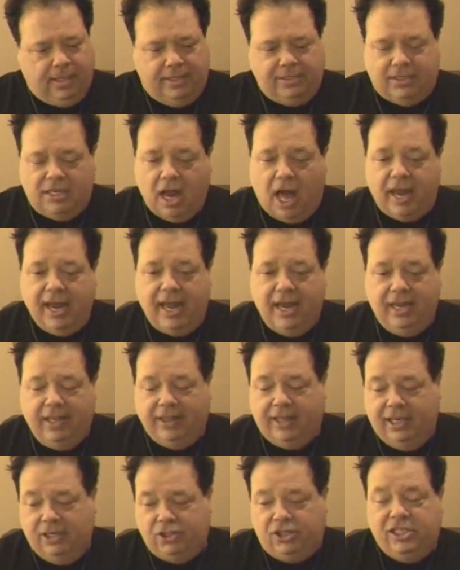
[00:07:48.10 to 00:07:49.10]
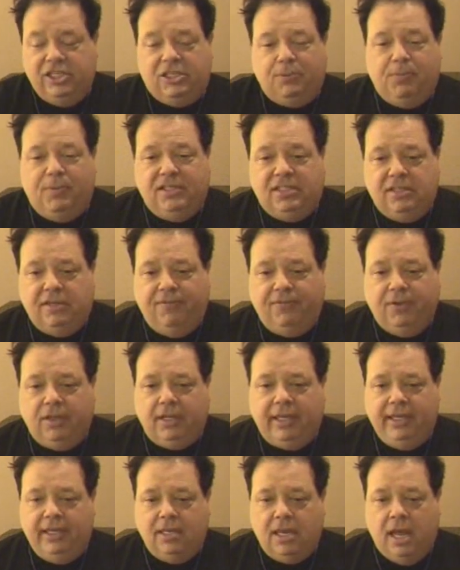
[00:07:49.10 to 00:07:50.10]
It's not anything she
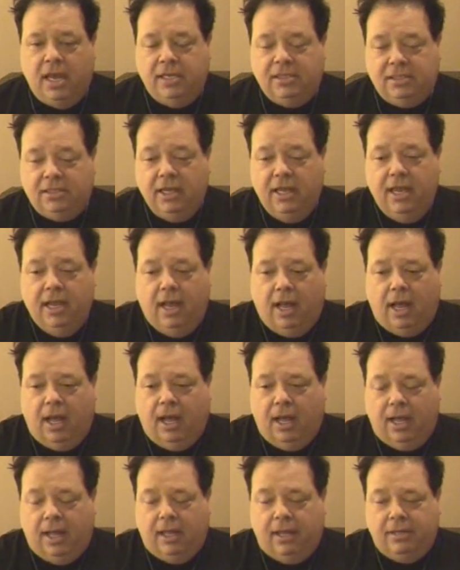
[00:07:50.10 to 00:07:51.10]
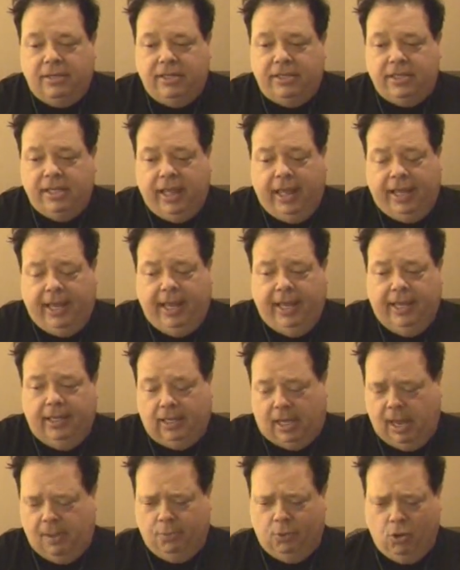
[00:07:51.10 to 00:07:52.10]
specifically does
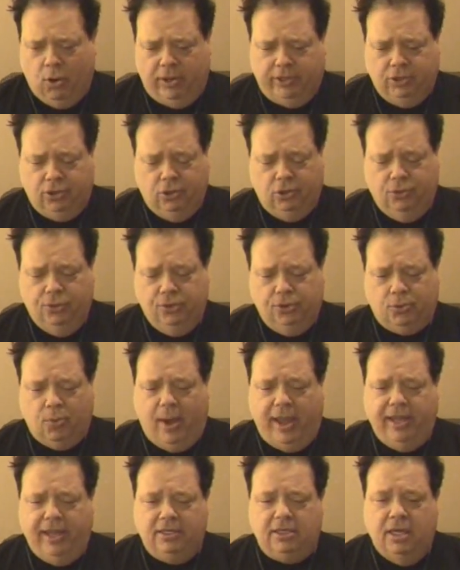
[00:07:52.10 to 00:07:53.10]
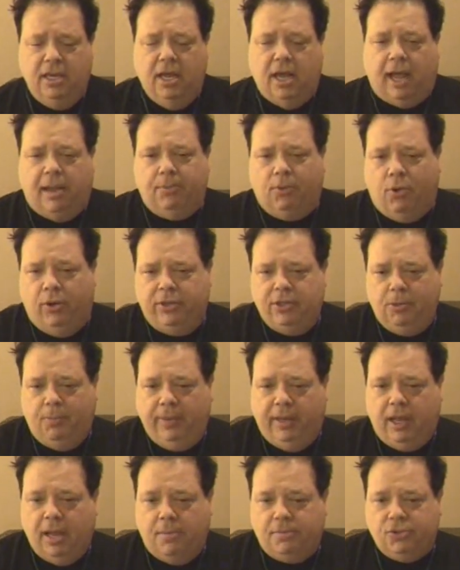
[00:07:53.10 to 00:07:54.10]
thinking, I'm going to lose weight, I'm going to
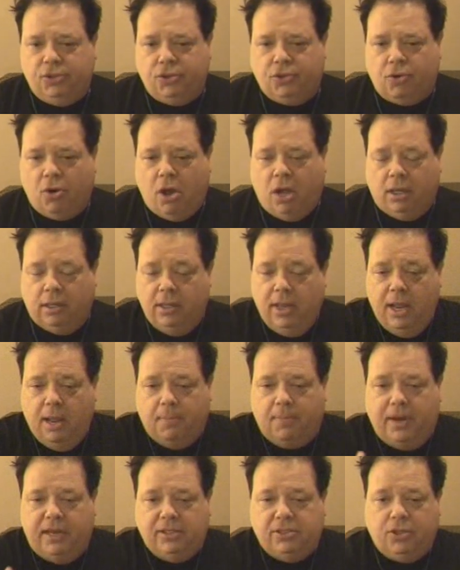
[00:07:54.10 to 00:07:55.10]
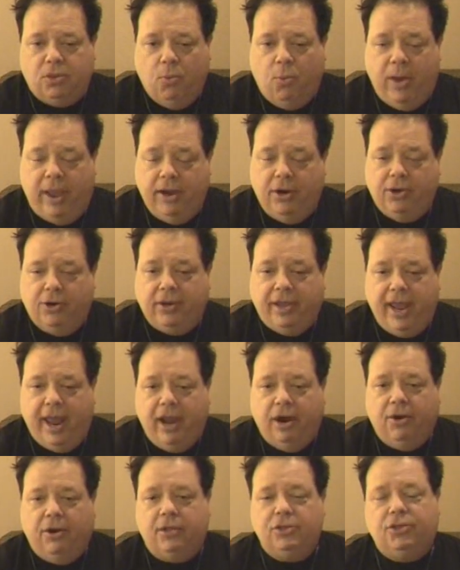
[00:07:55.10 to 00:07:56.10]
become strong, but it's the way her
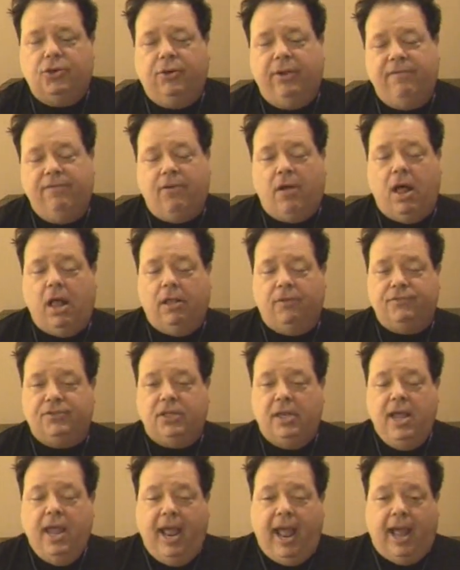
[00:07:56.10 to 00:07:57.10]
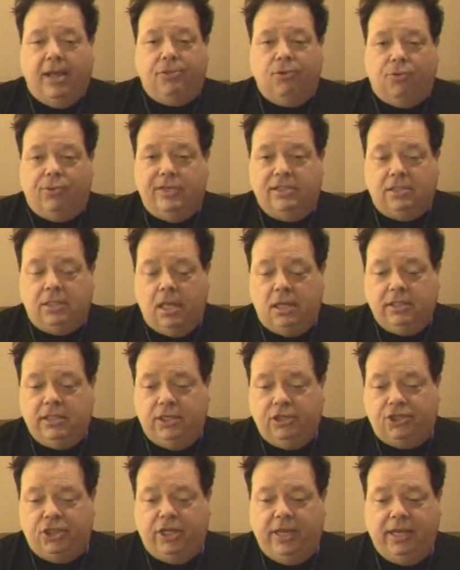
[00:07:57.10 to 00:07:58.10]
character evolves. And the result
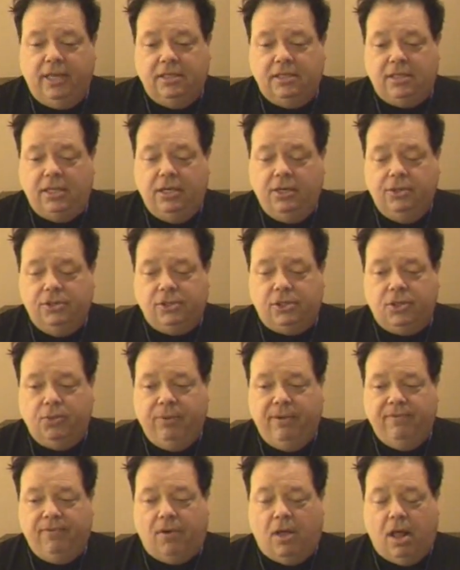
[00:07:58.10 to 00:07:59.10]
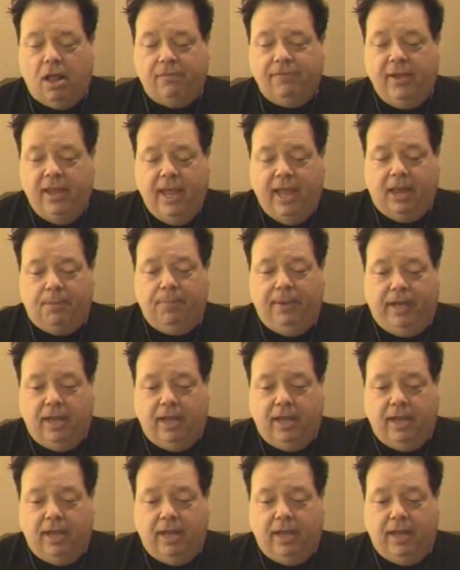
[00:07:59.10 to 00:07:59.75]
is she continues to evolve and